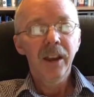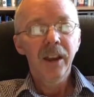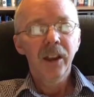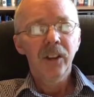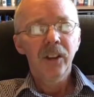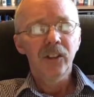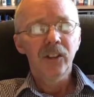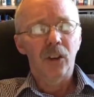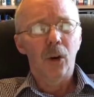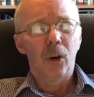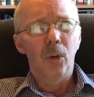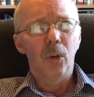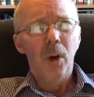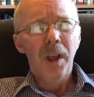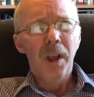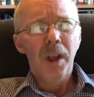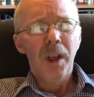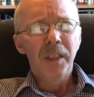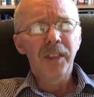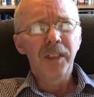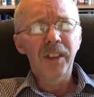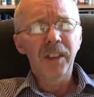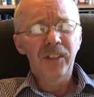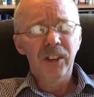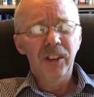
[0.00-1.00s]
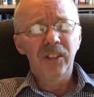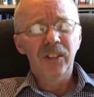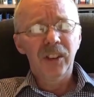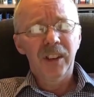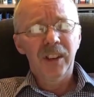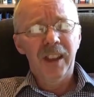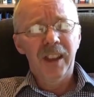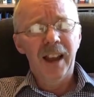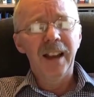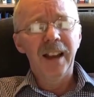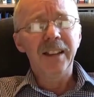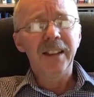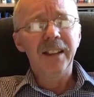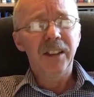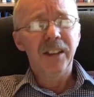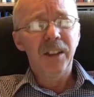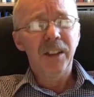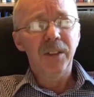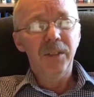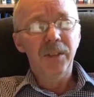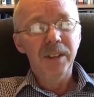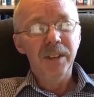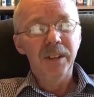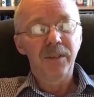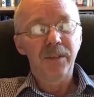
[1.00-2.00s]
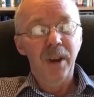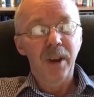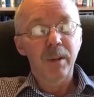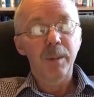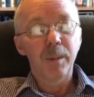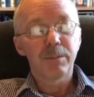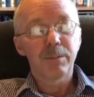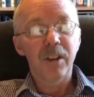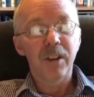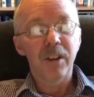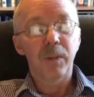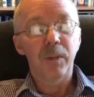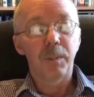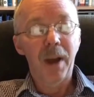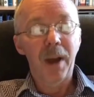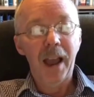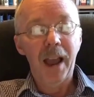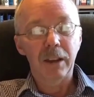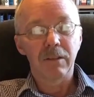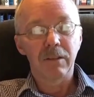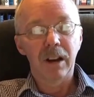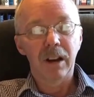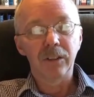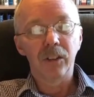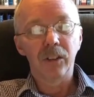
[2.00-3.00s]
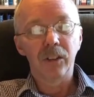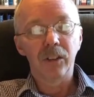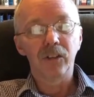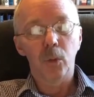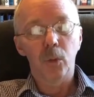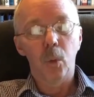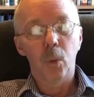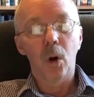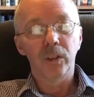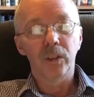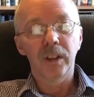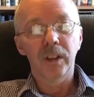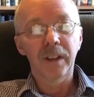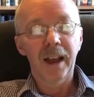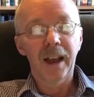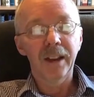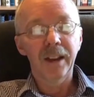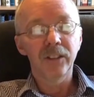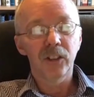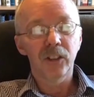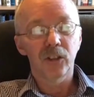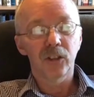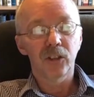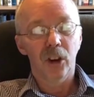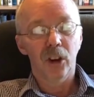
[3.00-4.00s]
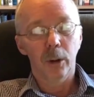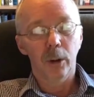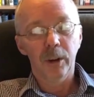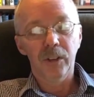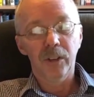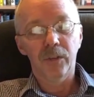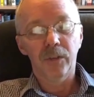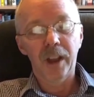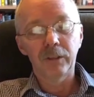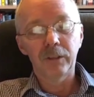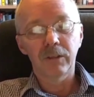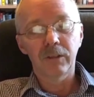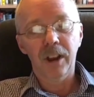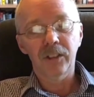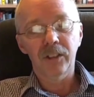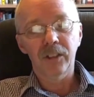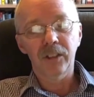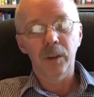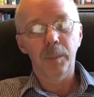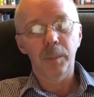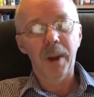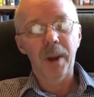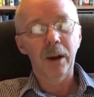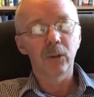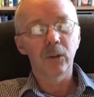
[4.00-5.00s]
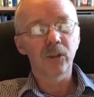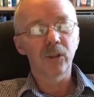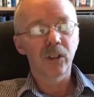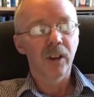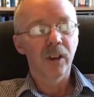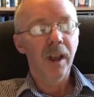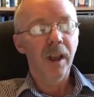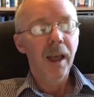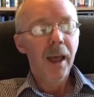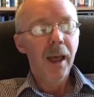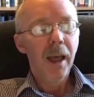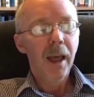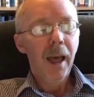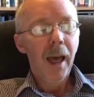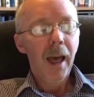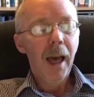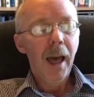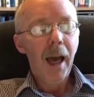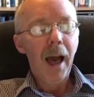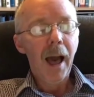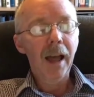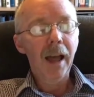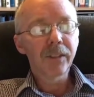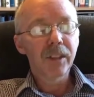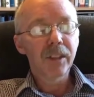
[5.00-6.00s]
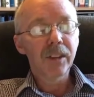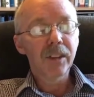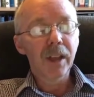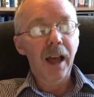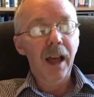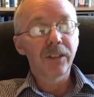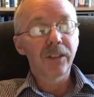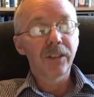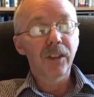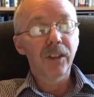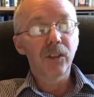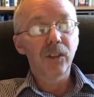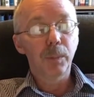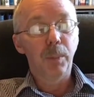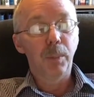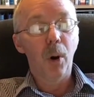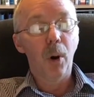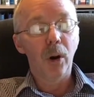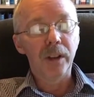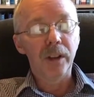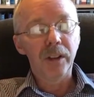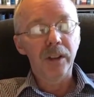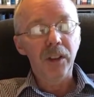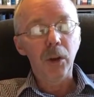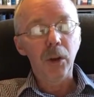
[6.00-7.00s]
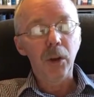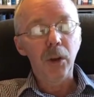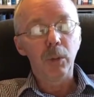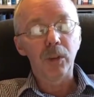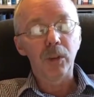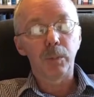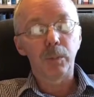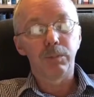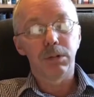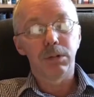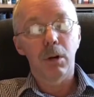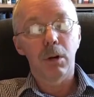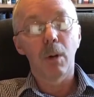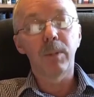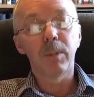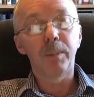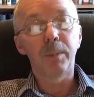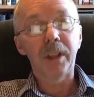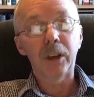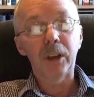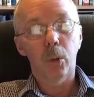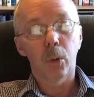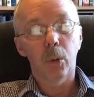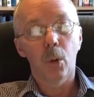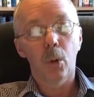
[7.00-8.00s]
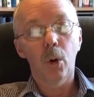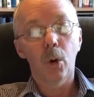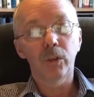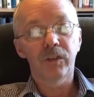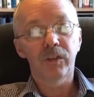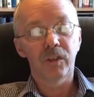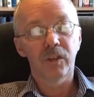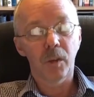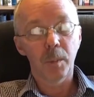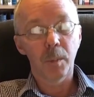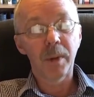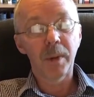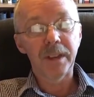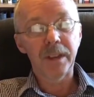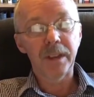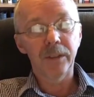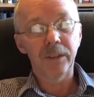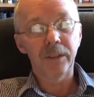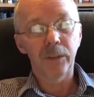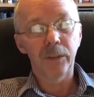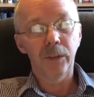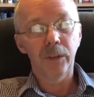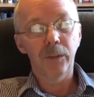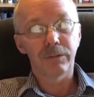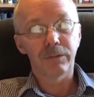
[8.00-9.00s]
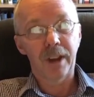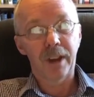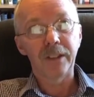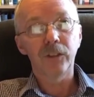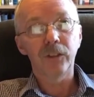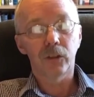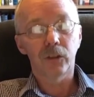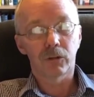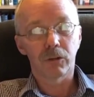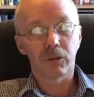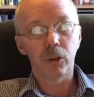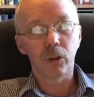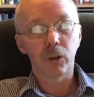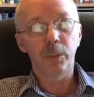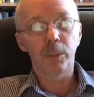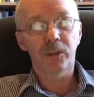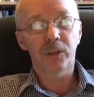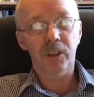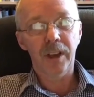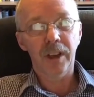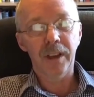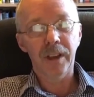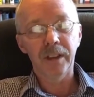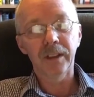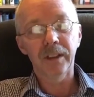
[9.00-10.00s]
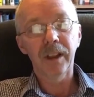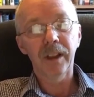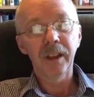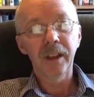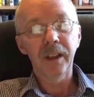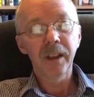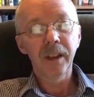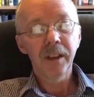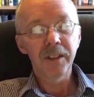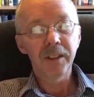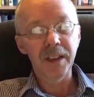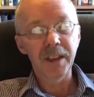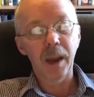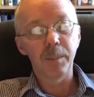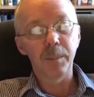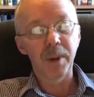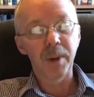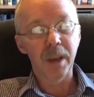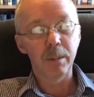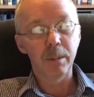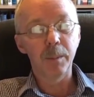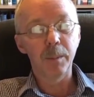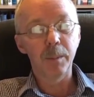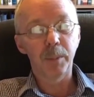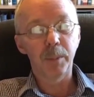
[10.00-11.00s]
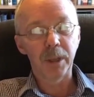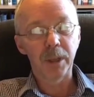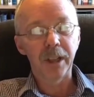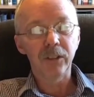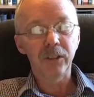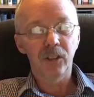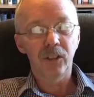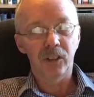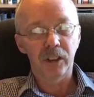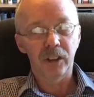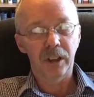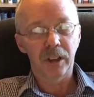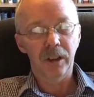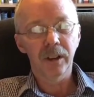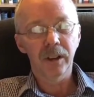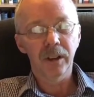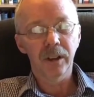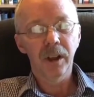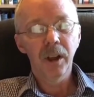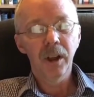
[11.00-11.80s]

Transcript: So this is kind of the very brief background as to what the Lines of Torres Vedras about. At this point, there was probably 250,000 French troops in the Iberian Peninsula.